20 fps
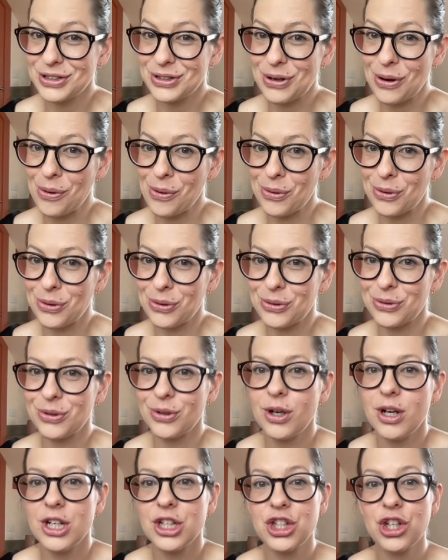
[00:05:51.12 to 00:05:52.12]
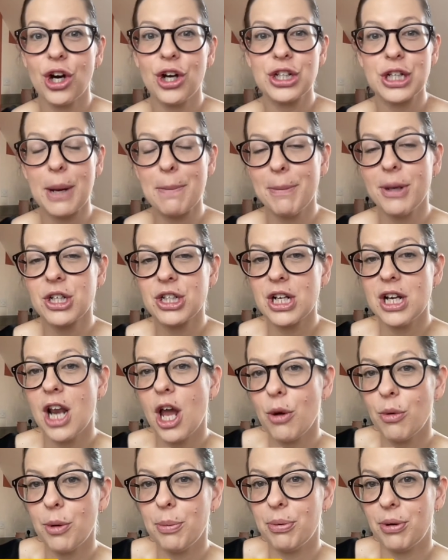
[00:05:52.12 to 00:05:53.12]
as GoldCore charge a much
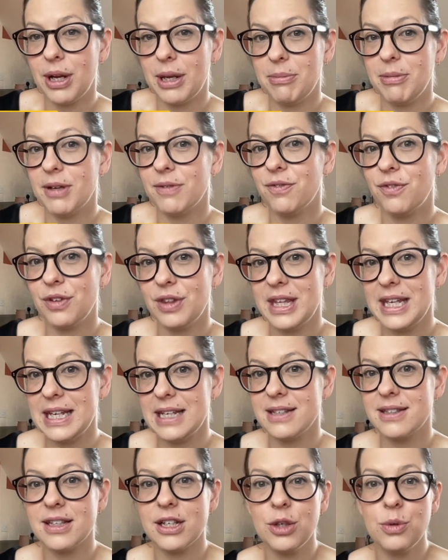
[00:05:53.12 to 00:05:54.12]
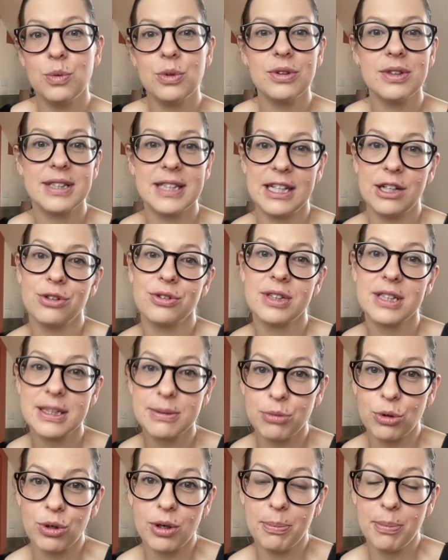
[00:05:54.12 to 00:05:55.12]
lower premium for these than you will see on
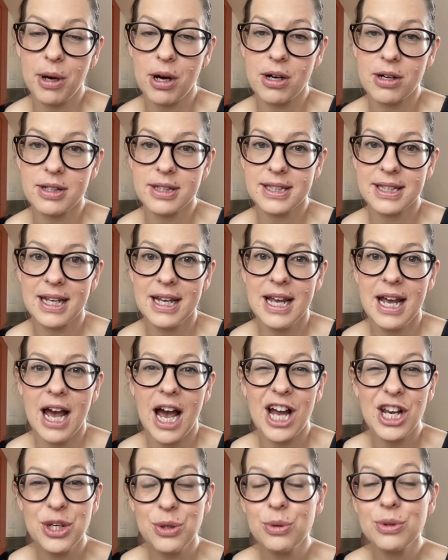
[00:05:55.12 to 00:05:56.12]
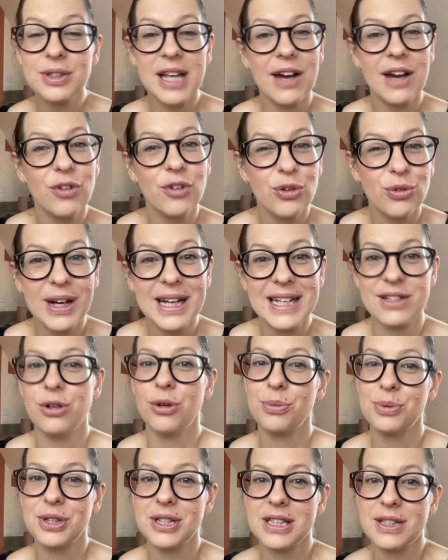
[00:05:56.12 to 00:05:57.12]
smaller bars. And you also have great
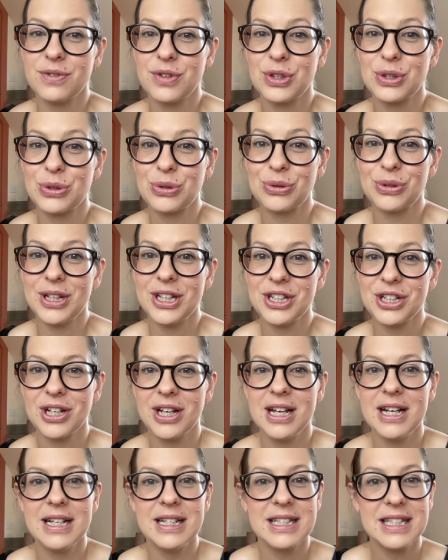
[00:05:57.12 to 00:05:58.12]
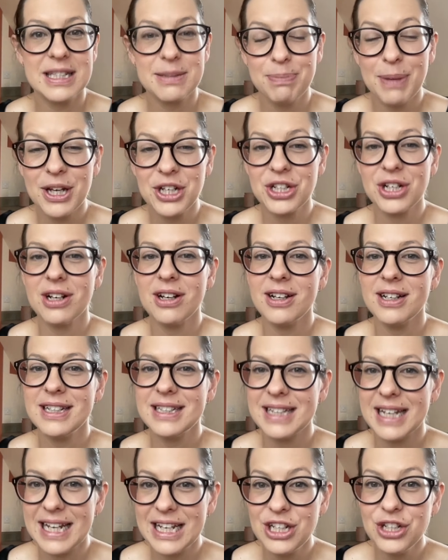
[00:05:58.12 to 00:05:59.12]
options for storage,
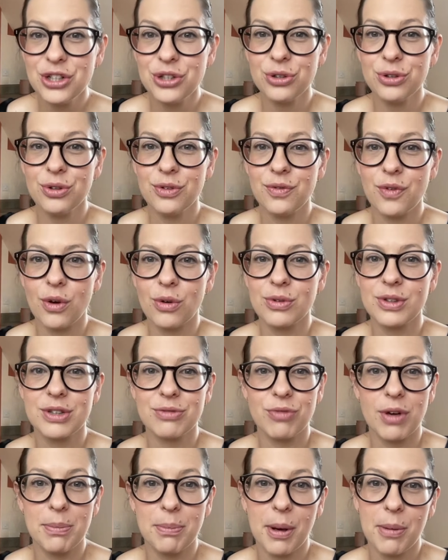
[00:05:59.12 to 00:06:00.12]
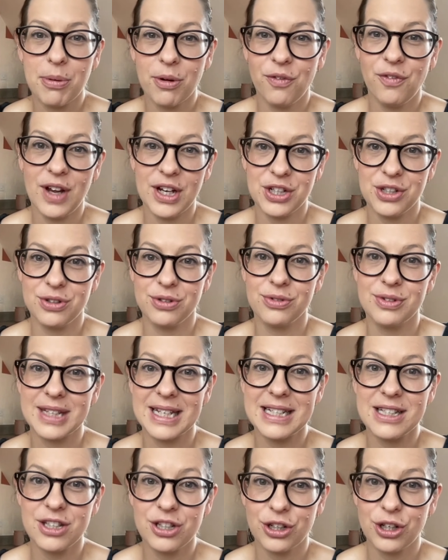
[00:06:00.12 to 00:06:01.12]
specialized insured vaults run by professionals
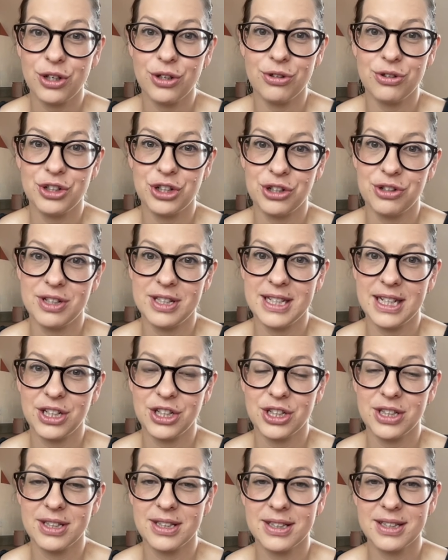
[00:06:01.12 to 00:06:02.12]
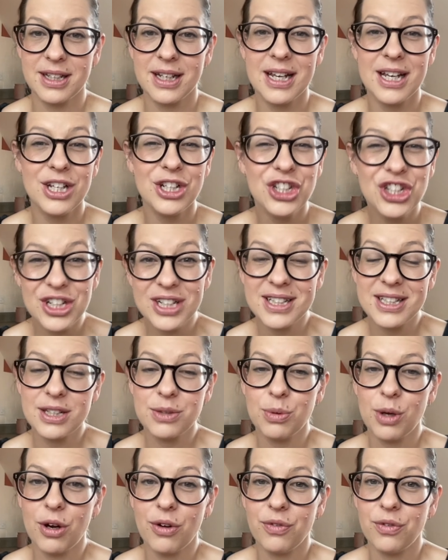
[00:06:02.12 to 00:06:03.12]
in secure jurisdictions, just as
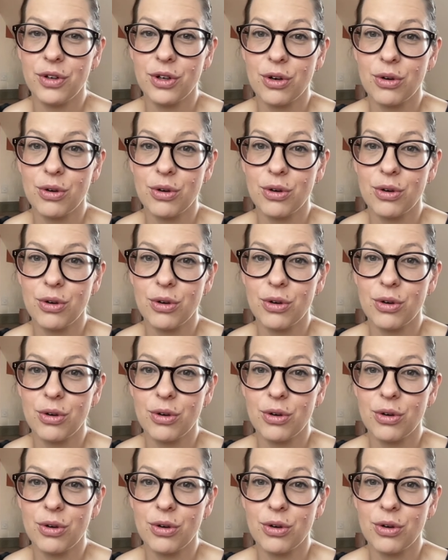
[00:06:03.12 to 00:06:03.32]
we offer at